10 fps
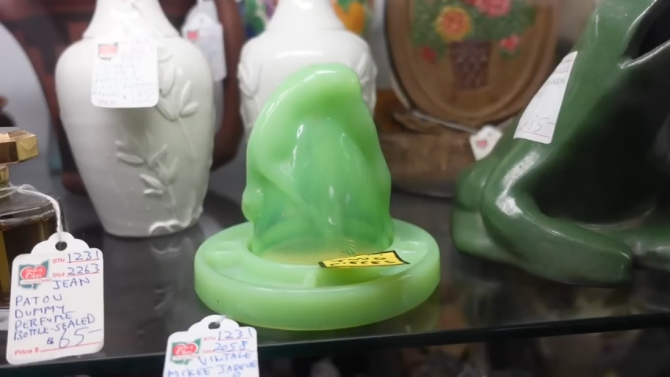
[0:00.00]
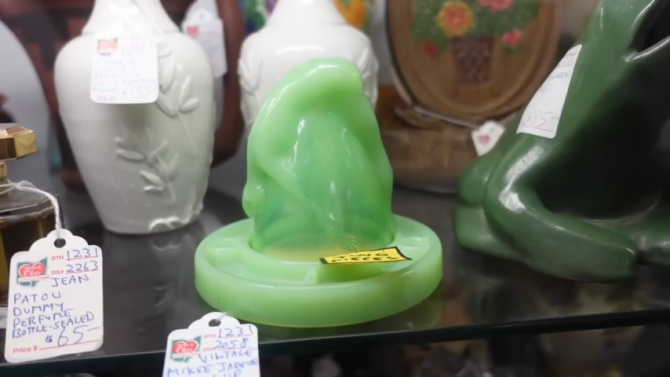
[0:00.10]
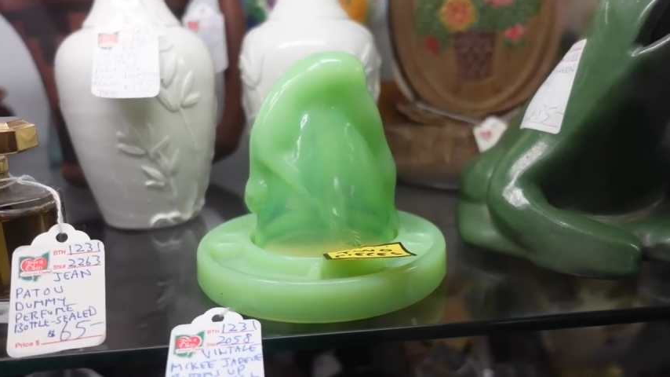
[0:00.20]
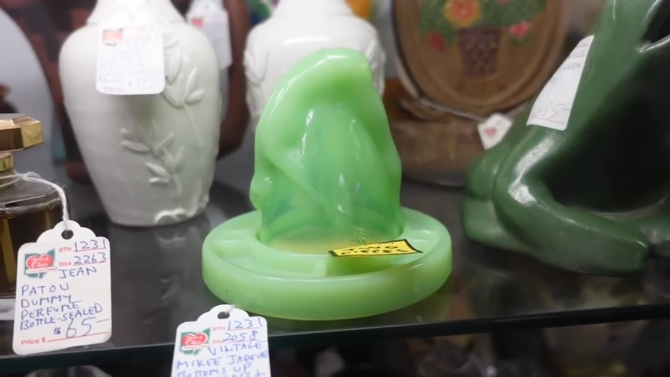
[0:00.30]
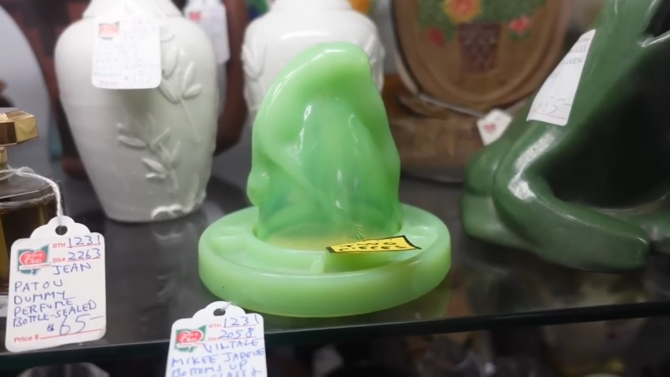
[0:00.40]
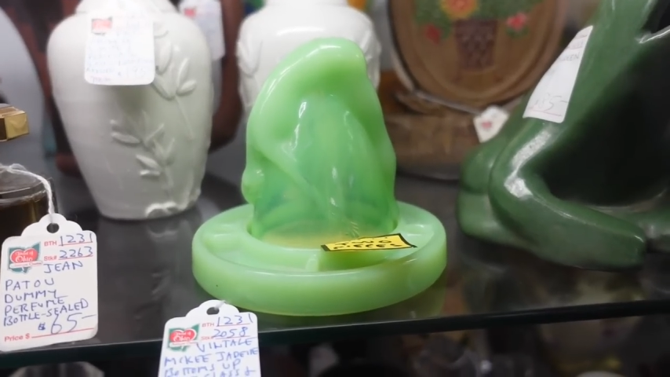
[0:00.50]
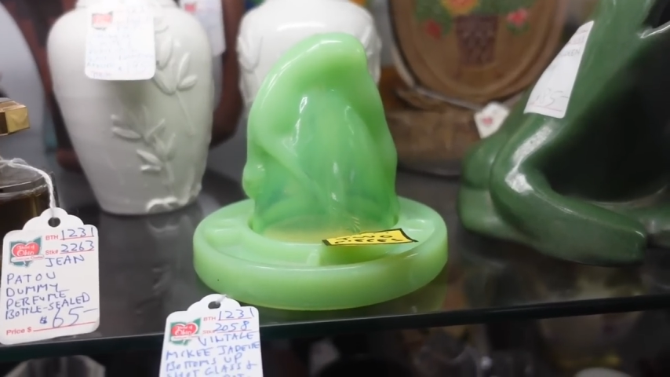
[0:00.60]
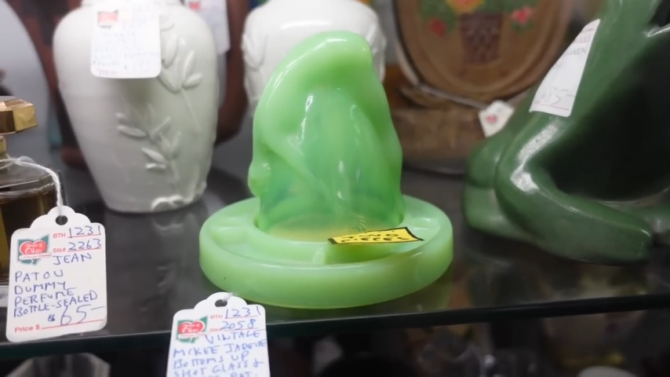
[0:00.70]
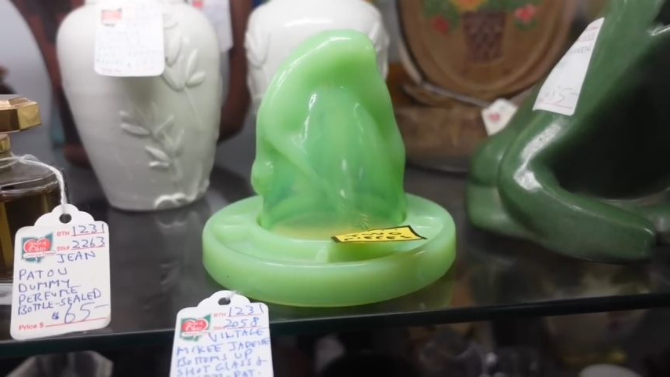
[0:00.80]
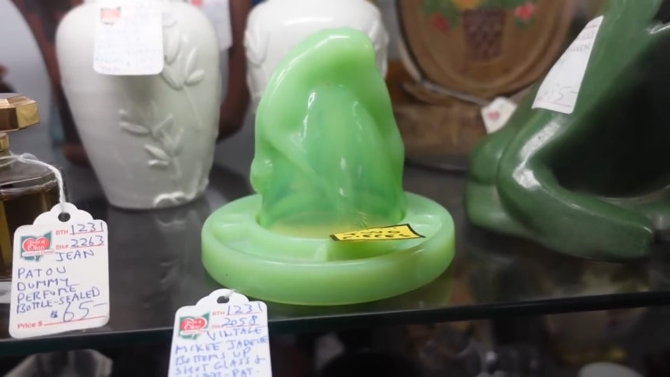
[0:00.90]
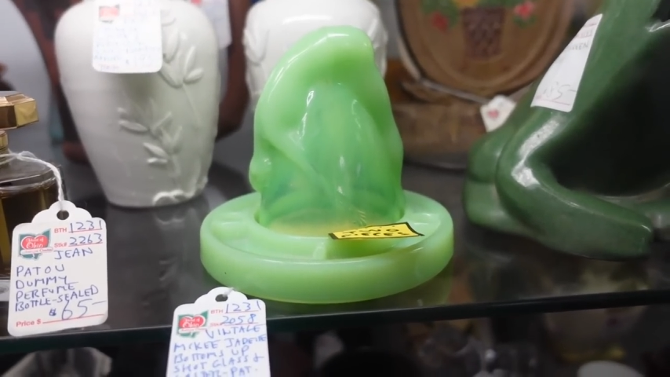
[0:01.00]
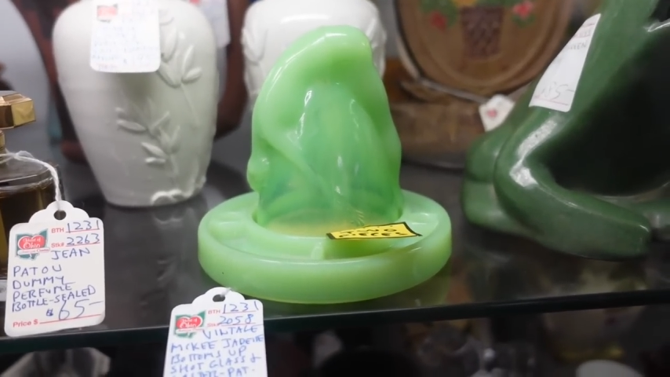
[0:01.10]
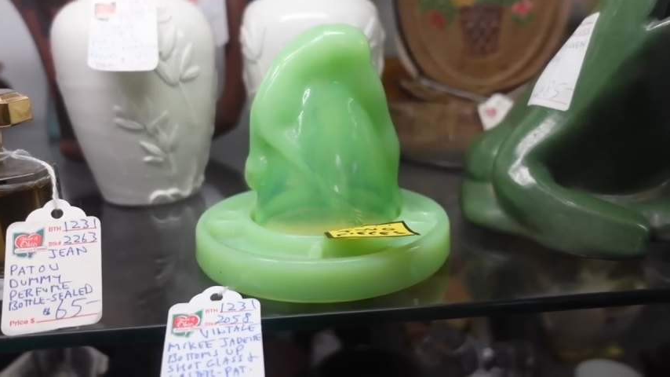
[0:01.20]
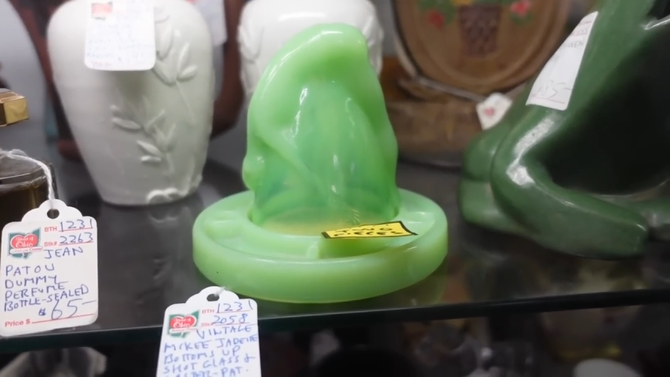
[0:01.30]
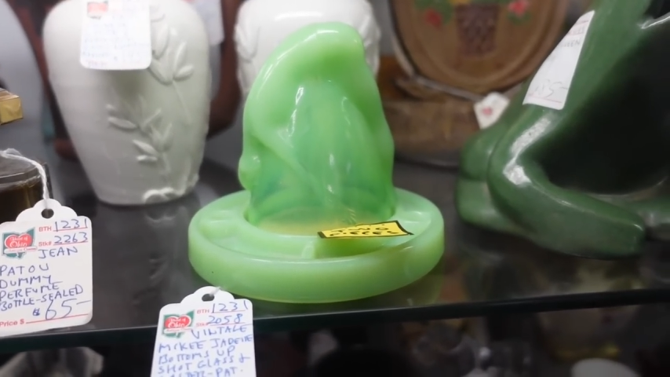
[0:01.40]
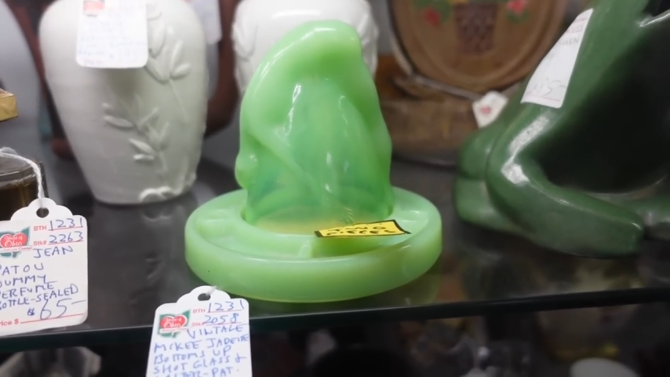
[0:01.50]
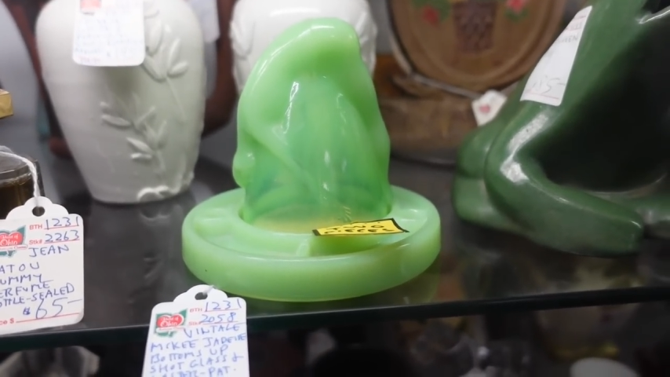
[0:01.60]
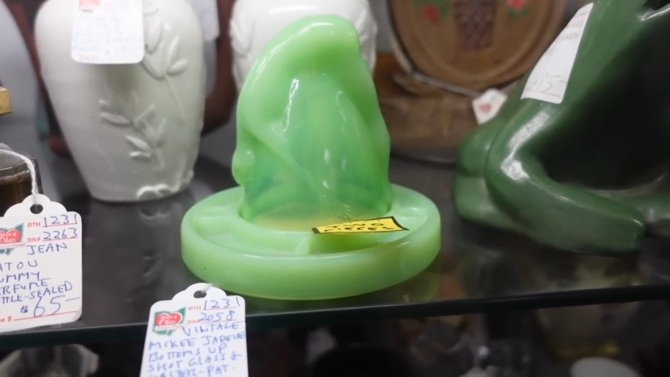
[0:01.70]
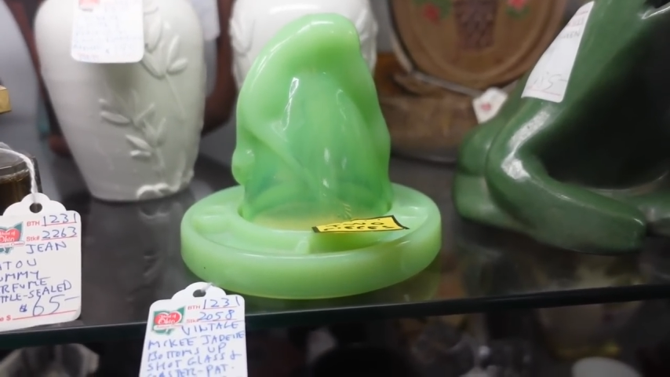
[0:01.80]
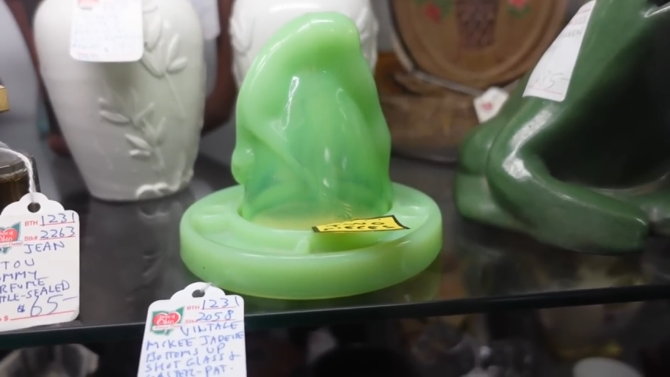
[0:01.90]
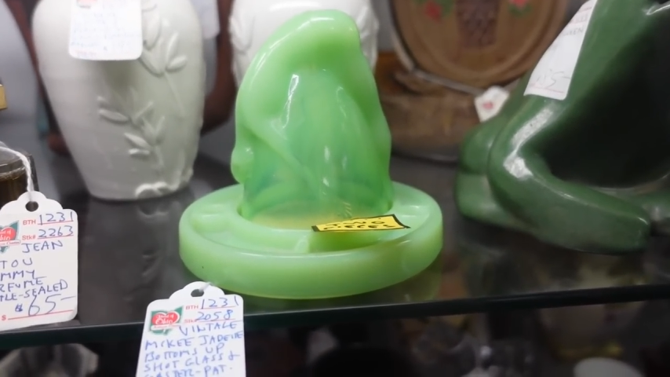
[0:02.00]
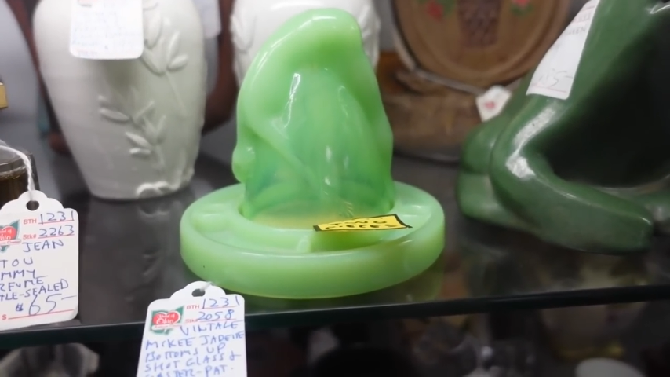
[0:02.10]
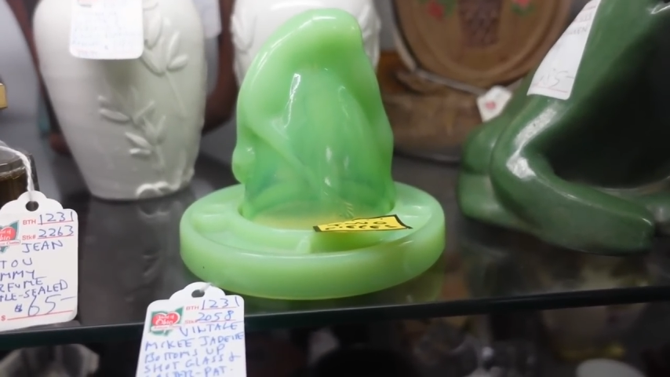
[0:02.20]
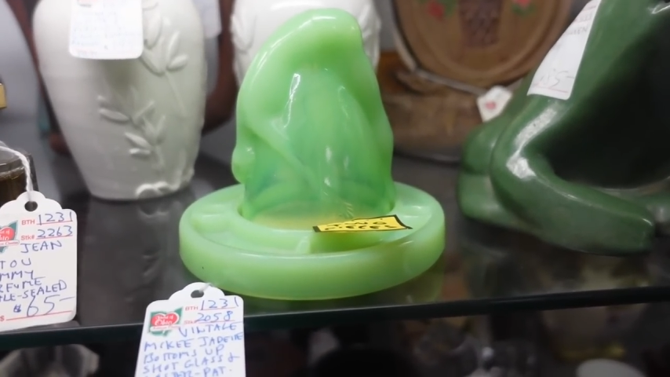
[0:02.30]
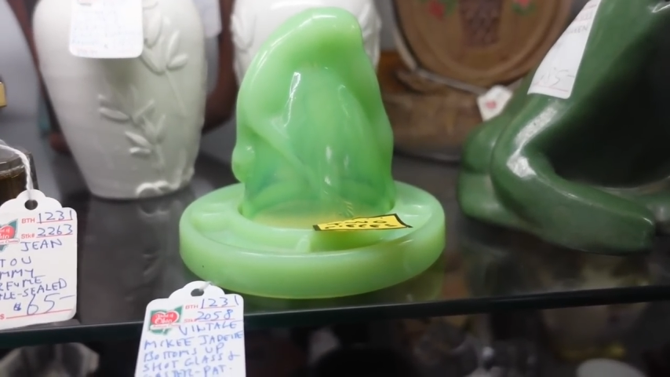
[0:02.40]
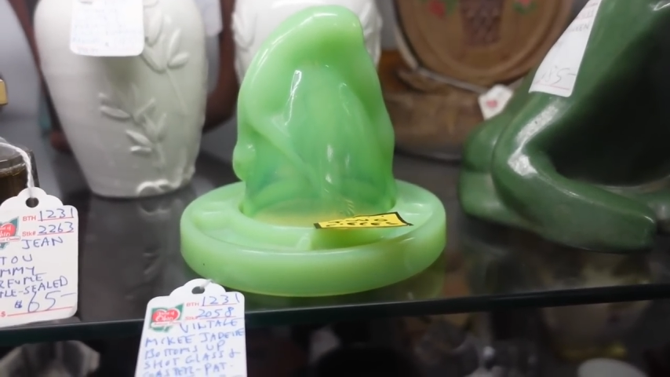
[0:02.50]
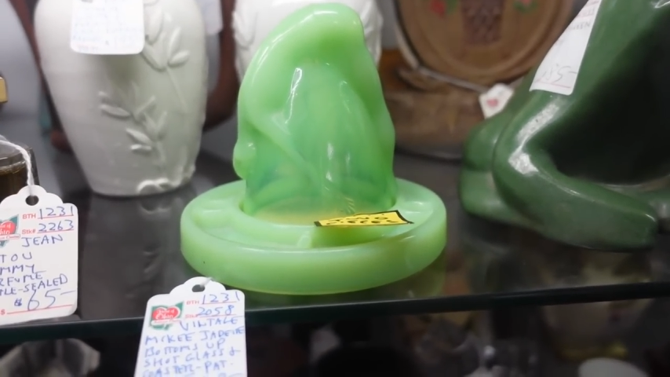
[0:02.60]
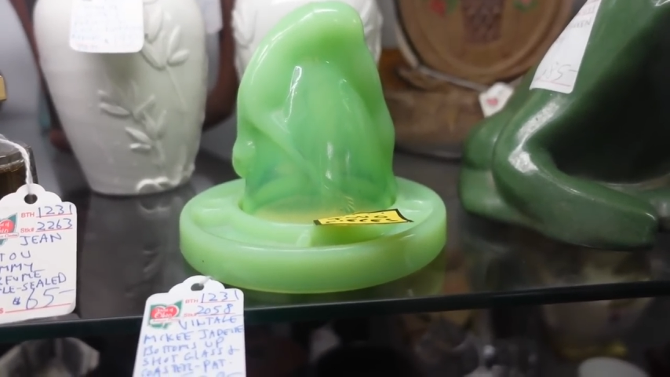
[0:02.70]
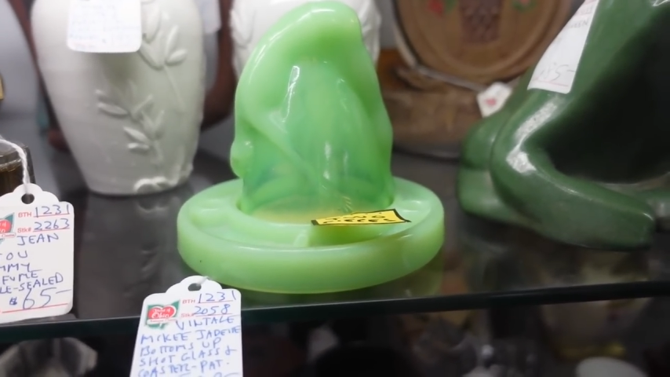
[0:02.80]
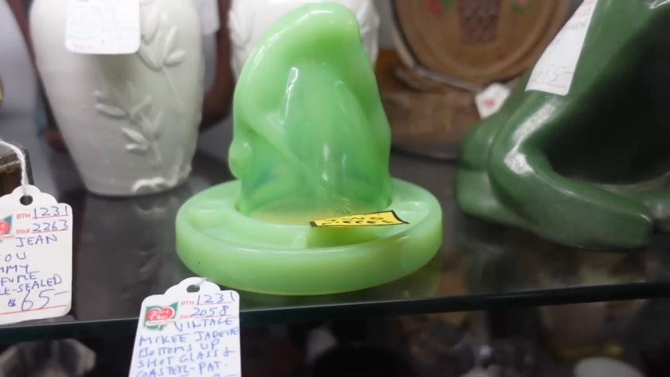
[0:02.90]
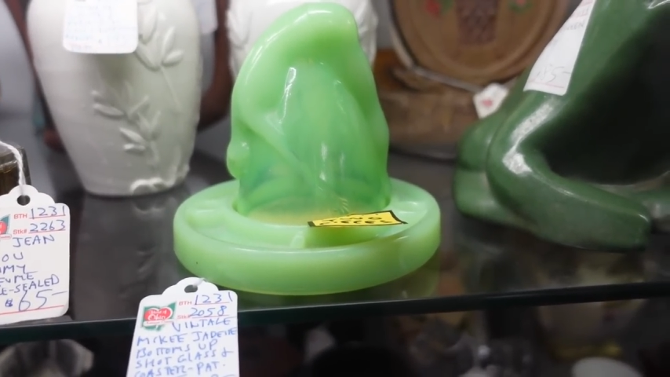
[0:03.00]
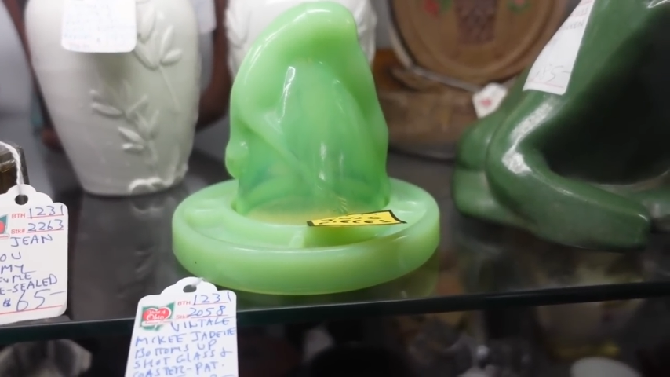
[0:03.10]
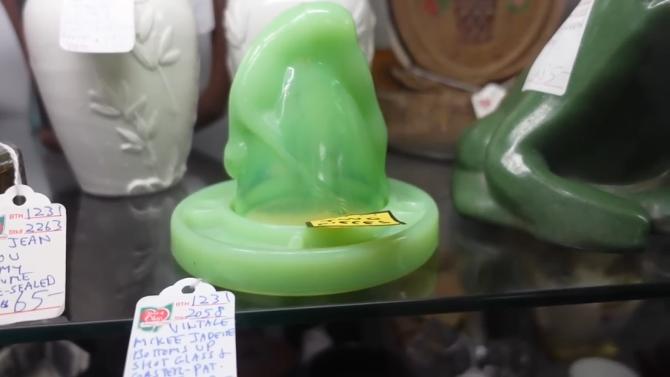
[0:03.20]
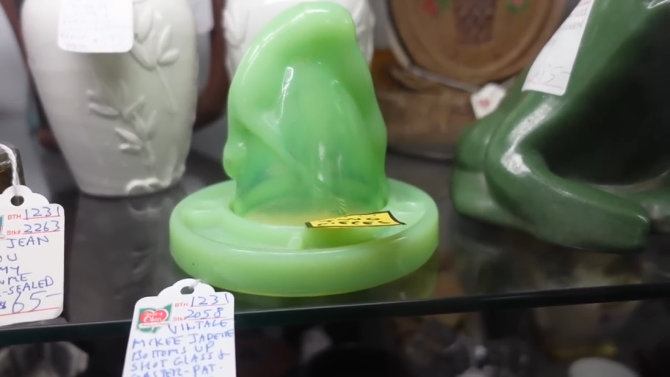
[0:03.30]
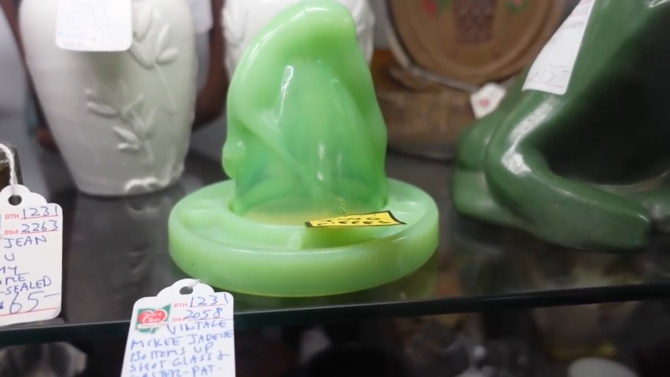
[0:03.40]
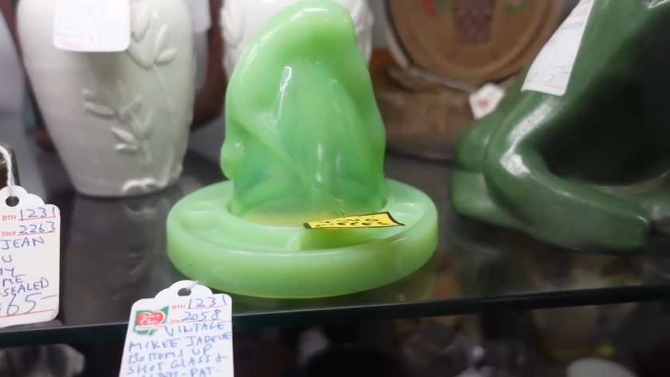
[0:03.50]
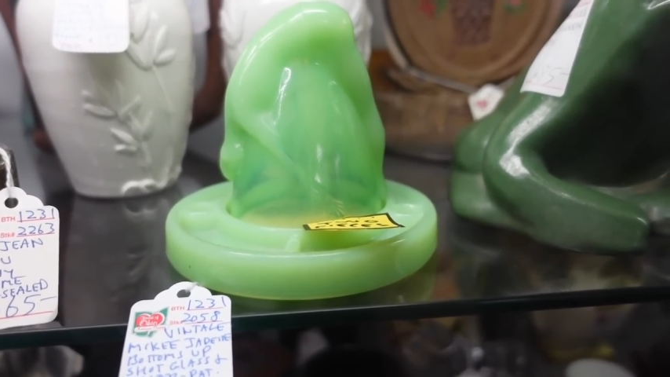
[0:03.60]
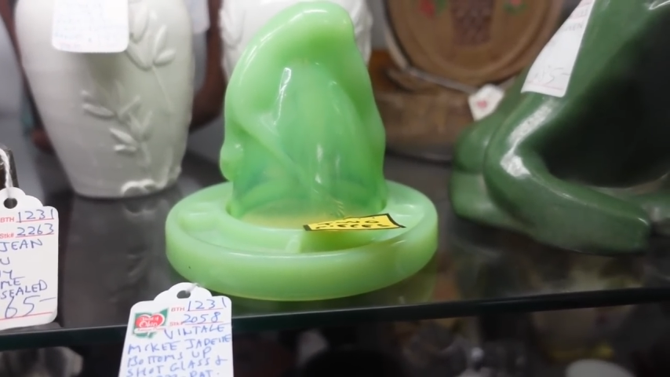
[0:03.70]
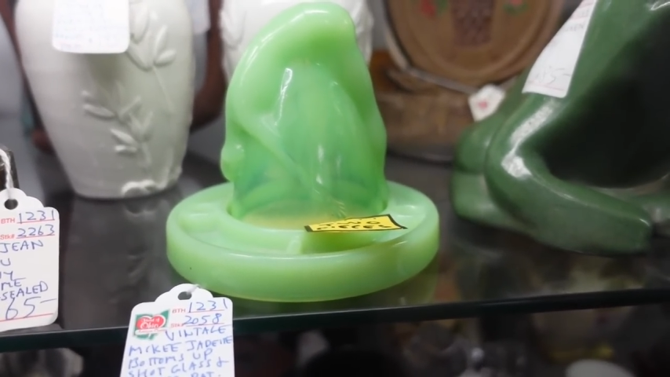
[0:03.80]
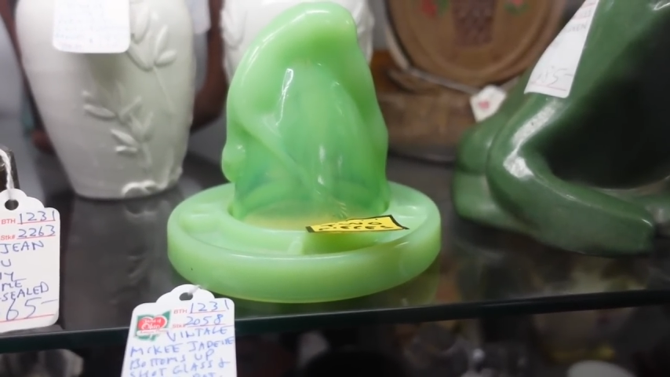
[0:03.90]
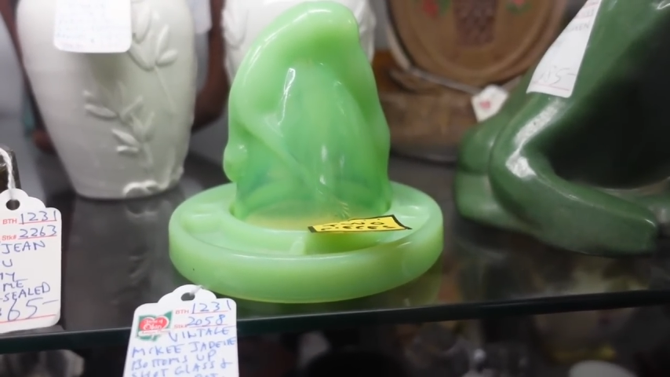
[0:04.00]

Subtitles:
Nobody's mouth can be seen.